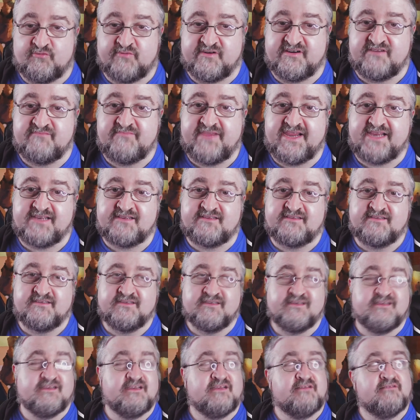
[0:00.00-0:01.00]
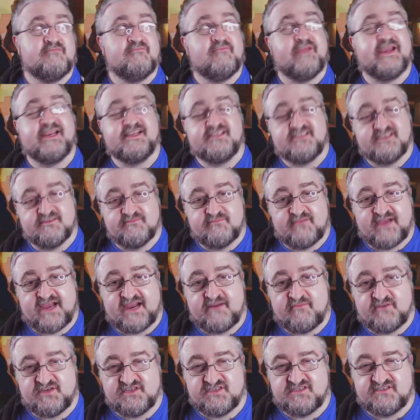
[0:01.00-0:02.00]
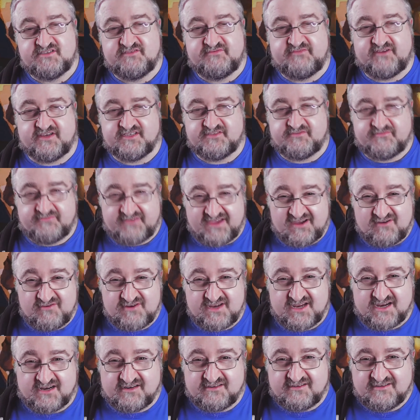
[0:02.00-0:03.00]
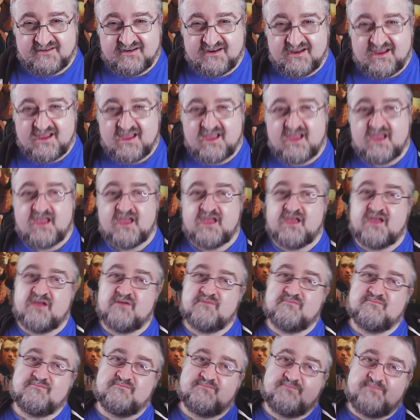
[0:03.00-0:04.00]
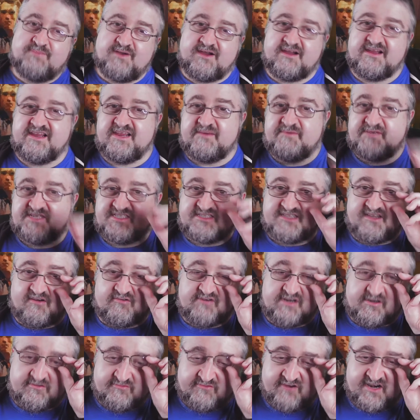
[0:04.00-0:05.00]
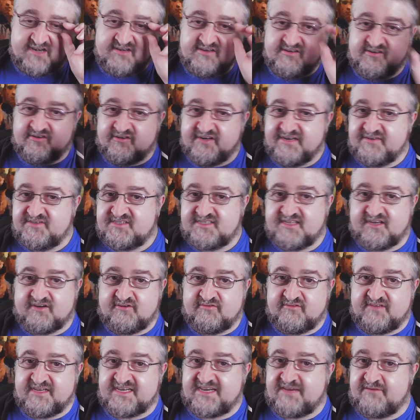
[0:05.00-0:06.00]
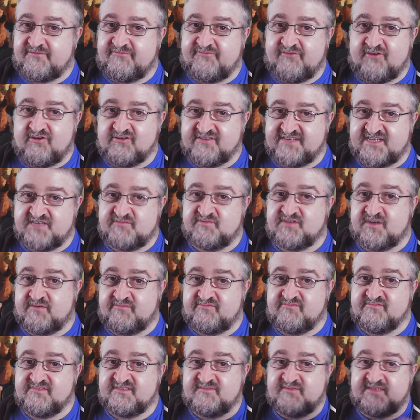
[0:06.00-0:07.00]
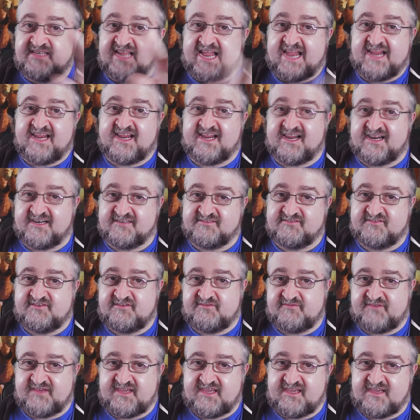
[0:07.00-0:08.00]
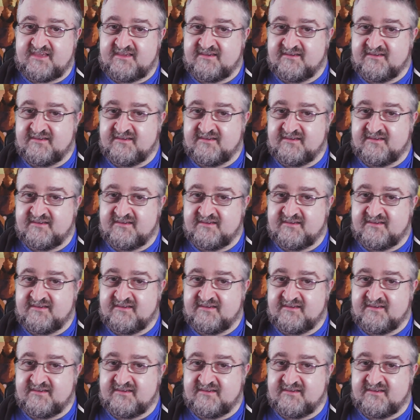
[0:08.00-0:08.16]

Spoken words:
He made Medicine Man, which is his first failure. But it was still in a run, though. He was still, like, he followed this one up from Die Hard 3.